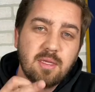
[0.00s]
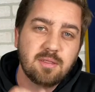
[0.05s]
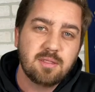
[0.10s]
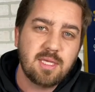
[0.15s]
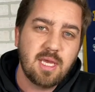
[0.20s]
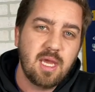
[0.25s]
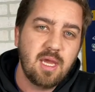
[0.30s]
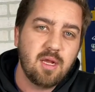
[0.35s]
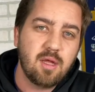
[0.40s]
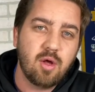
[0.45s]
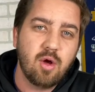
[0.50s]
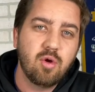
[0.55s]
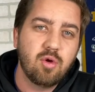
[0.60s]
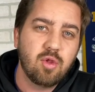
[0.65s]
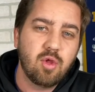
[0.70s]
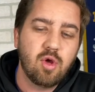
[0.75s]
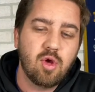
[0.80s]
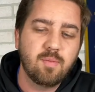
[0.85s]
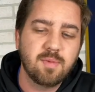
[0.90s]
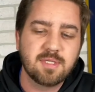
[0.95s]
Take
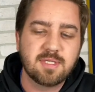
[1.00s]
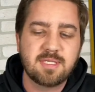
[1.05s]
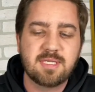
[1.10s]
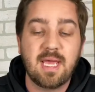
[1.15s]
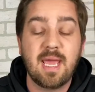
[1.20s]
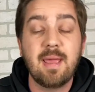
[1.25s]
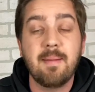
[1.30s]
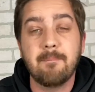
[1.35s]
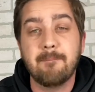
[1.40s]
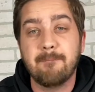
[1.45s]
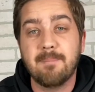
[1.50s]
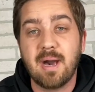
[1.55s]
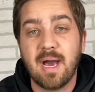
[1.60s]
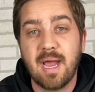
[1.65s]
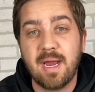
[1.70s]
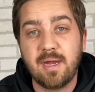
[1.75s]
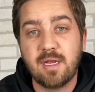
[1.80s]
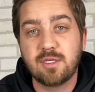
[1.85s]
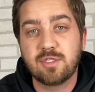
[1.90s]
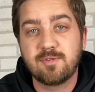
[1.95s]
Oklahoma State
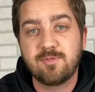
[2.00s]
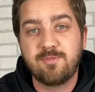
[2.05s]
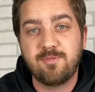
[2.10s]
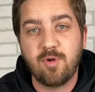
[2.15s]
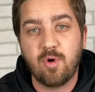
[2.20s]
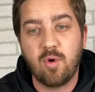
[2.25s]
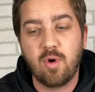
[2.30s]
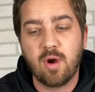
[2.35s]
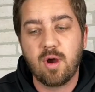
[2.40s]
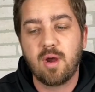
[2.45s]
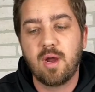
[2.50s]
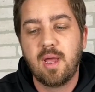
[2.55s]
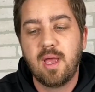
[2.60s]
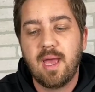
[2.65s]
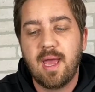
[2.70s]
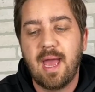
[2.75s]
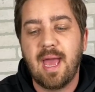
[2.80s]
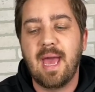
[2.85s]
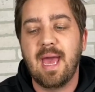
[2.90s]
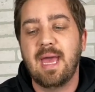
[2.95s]
-4
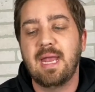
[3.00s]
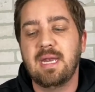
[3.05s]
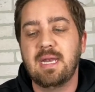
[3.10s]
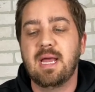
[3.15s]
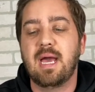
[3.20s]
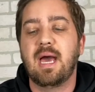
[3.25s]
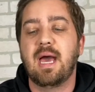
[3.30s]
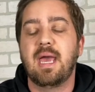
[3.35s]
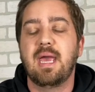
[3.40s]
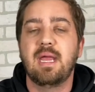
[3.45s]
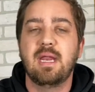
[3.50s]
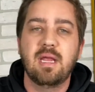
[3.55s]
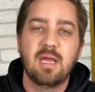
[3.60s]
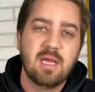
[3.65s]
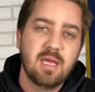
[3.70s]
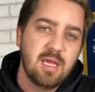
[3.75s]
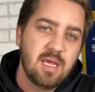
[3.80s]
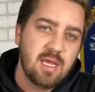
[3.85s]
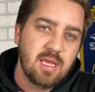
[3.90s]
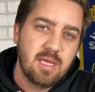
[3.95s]
at night
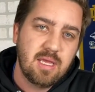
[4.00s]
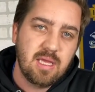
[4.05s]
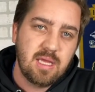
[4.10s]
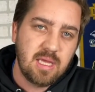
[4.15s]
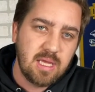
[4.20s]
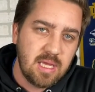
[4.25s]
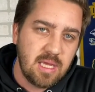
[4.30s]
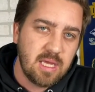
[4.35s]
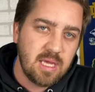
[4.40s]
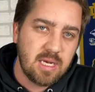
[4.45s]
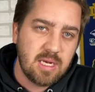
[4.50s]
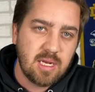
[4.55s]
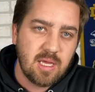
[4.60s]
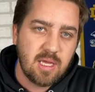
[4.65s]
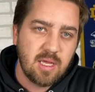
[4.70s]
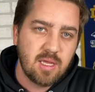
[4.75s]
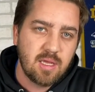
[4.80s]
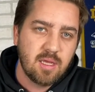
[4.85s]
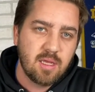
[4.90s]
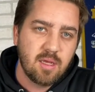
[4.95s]

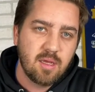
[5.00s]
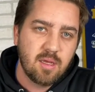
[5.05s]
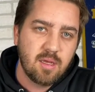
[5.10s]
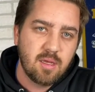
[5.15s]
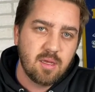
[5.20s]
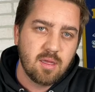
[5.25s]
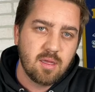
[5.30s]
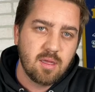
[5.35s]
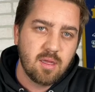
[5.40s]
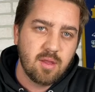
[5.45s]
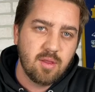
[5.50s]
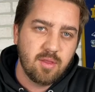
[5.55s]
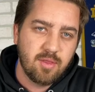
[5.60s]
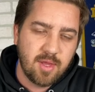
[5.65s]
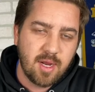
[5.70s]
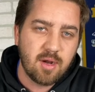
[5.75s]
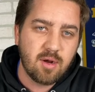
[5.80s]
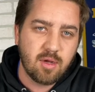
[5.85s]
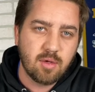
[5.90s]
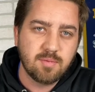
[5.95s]
in
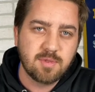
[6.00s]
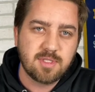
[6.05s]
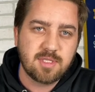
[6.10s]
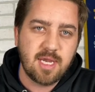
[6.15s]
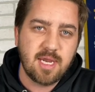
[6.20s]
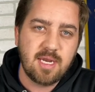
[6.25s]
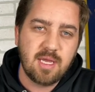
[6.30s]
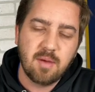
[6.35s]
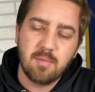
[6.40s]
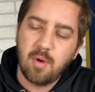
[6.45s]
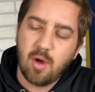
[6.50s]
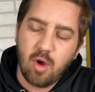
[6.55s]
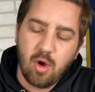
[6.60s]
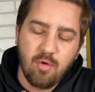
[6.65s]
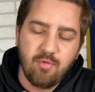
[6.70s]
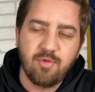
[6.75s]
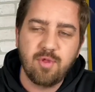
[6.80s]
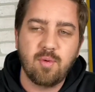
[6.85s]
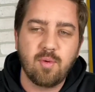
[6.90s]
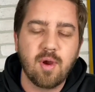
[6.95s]
their home stadium,
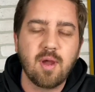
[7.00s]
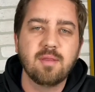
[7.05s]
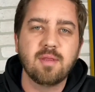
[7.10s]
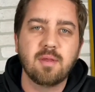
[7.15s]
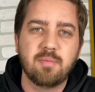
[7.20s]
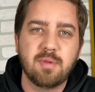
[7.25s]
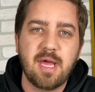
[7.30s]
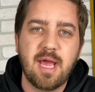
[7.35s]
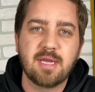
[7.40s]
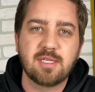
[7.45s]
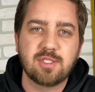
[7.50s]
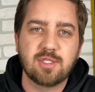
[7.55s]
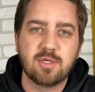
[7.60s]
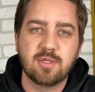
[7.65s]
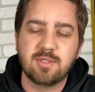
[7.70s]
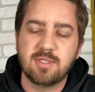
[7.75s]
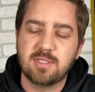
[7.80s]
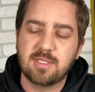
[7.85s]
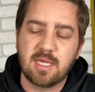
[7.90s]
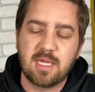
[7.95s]
hopefully wearing the black
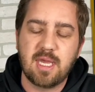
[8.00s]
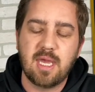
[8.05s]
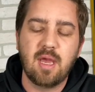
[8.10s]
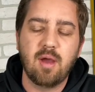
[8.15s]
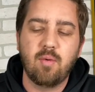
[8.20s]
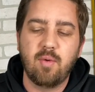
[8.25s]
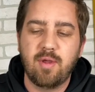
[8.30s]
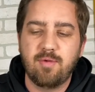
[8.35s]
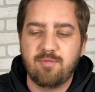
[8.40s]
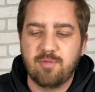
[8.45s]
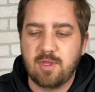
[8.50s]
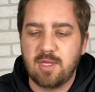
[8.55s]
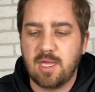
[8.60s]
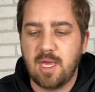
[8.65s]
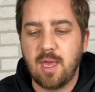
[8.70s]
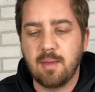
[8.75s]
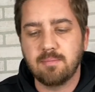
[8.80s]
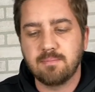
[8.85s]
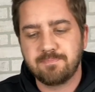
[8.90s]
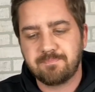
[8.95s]
jerseys. I can't wait for the
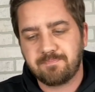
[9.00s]
game.